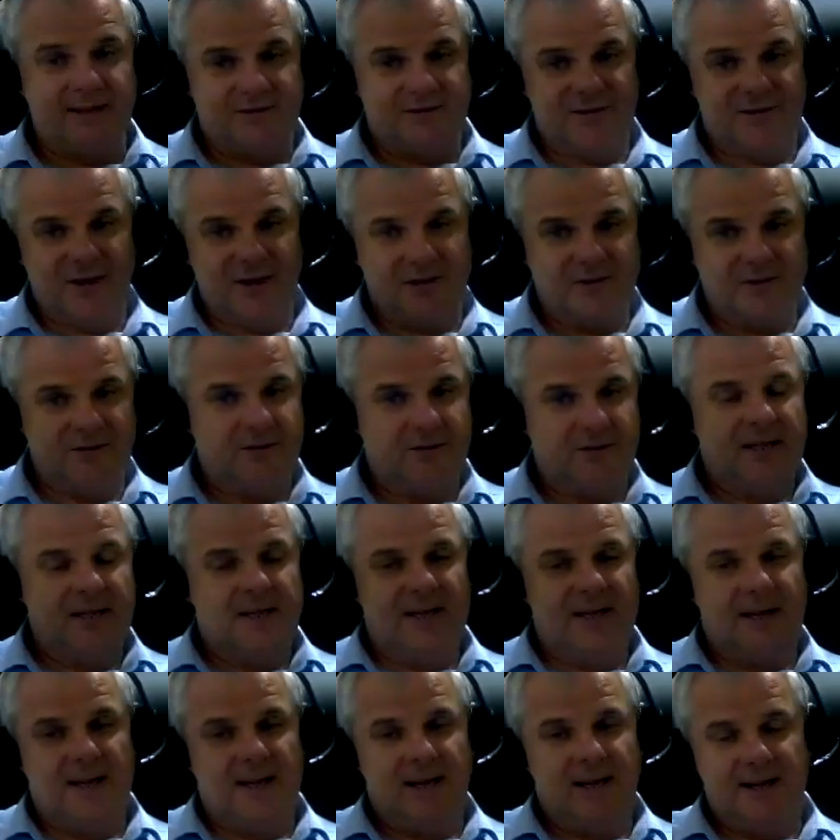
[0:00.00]
So
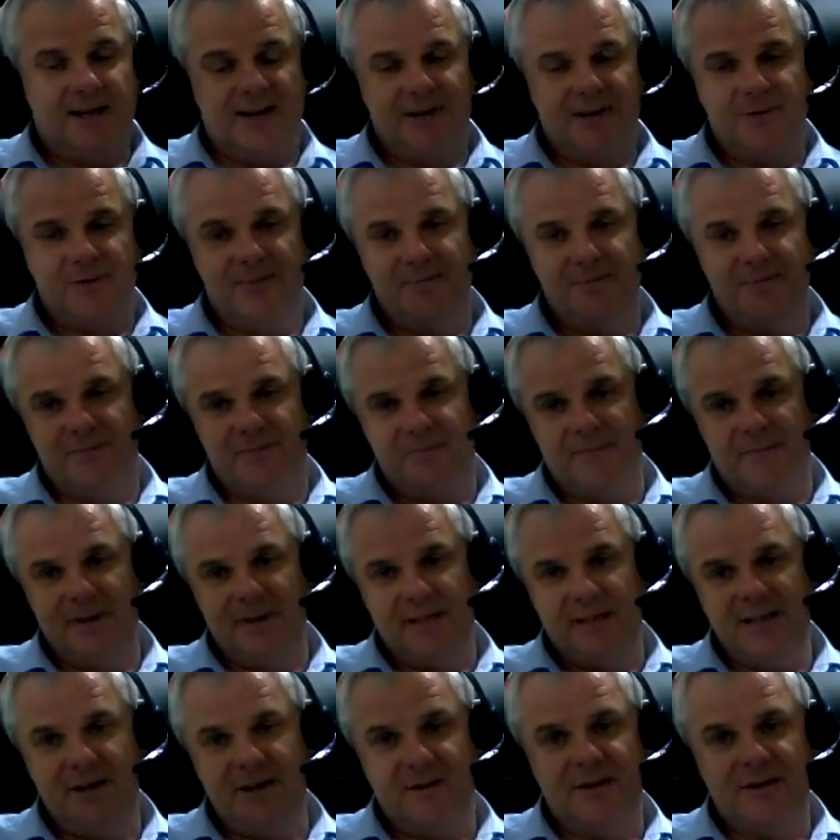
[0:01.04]

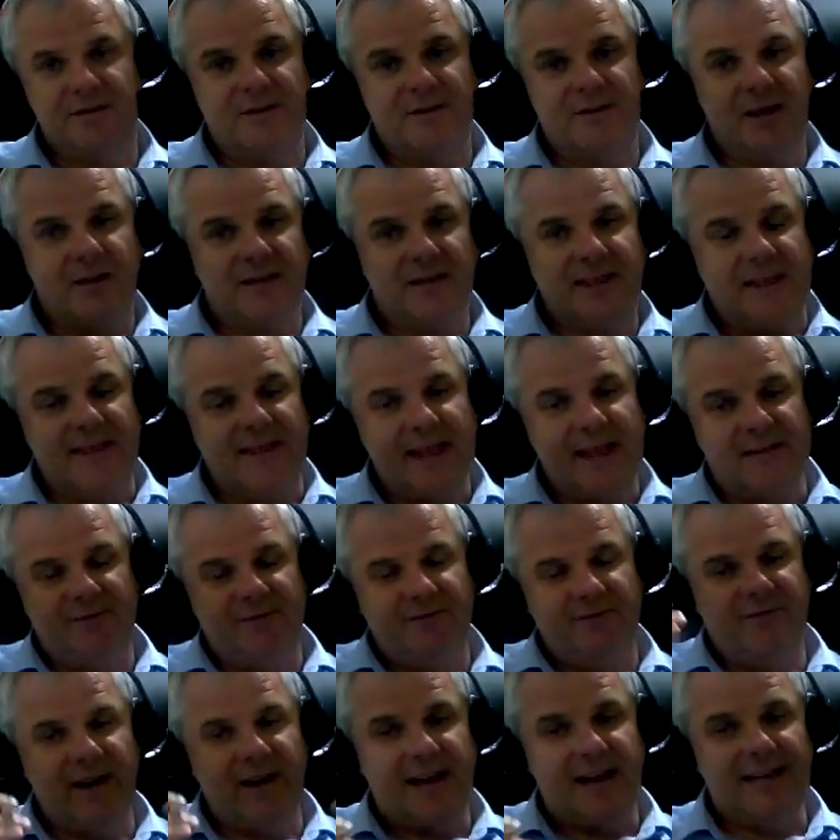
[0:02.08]
you know,
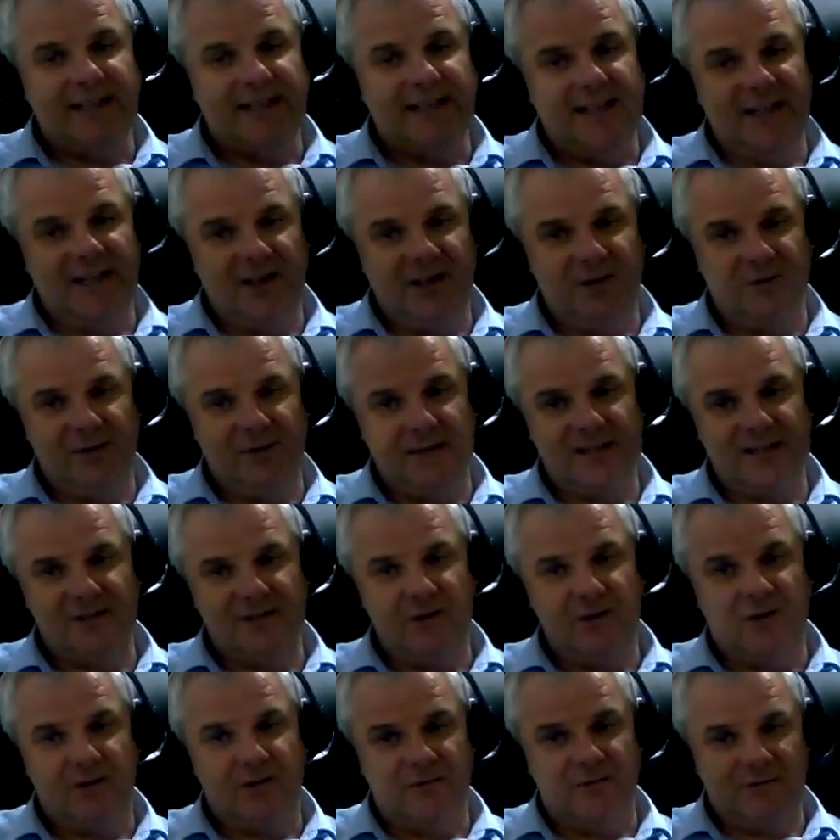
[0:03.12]
that value is
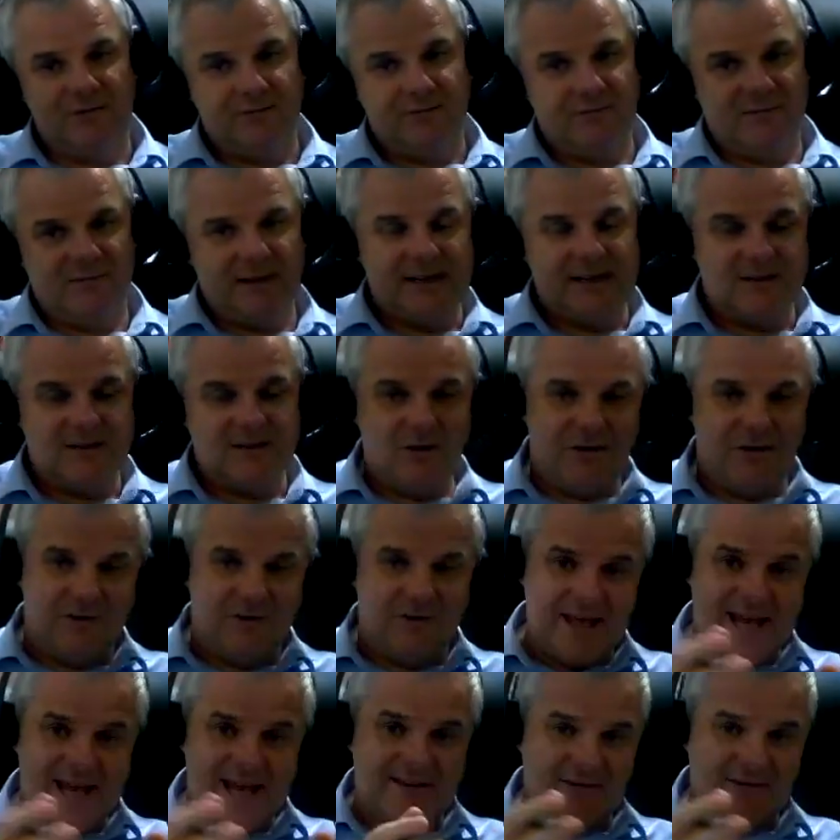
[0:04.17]
not
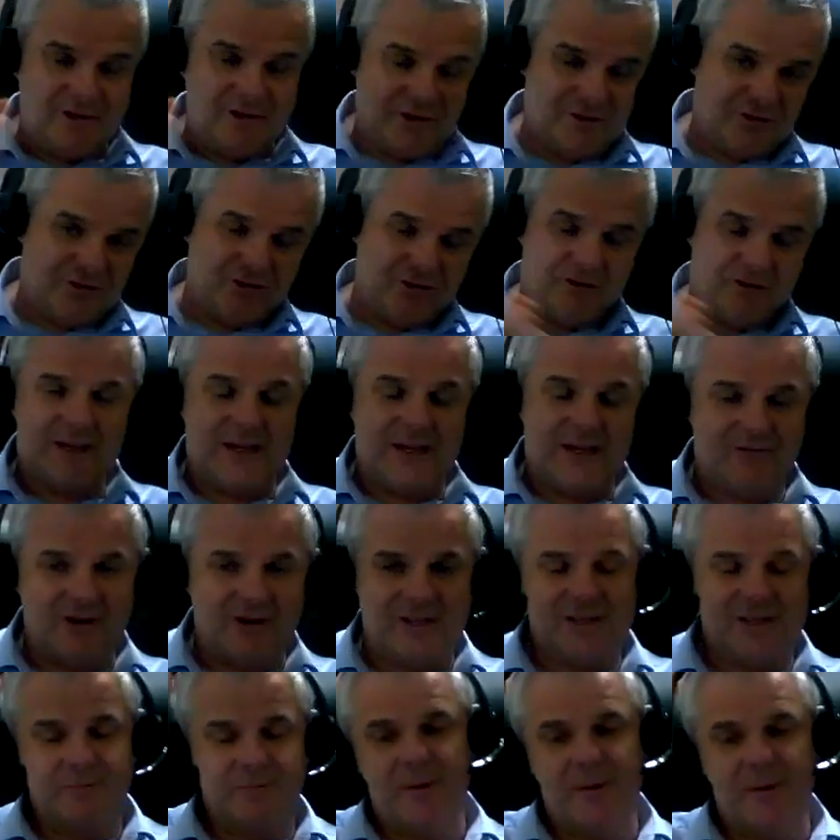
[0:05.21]
there, it's not
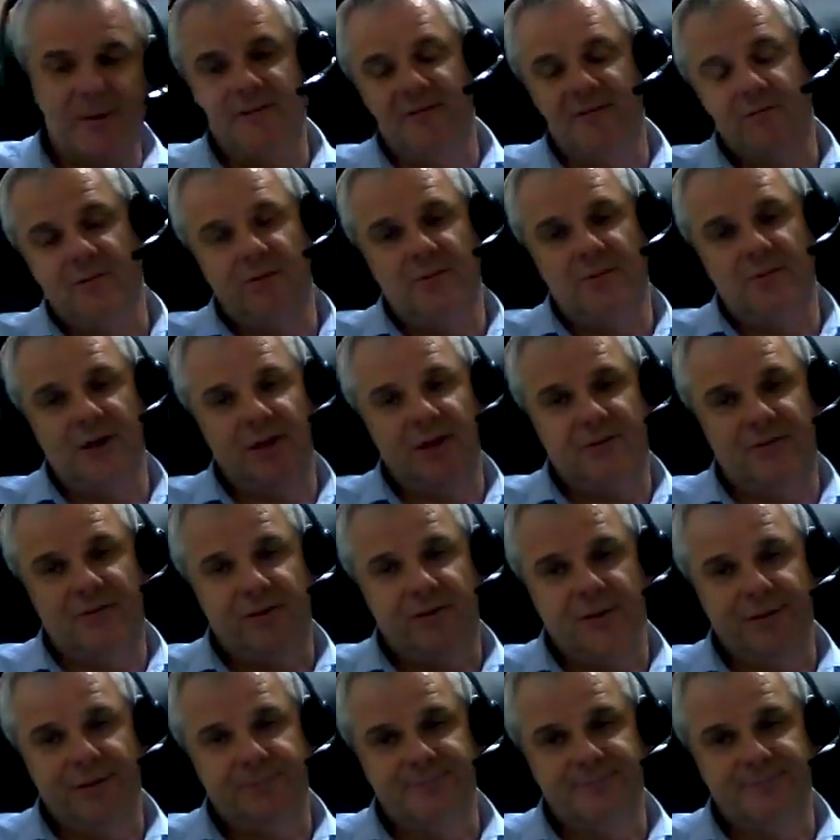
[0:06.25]
transparent all the way through.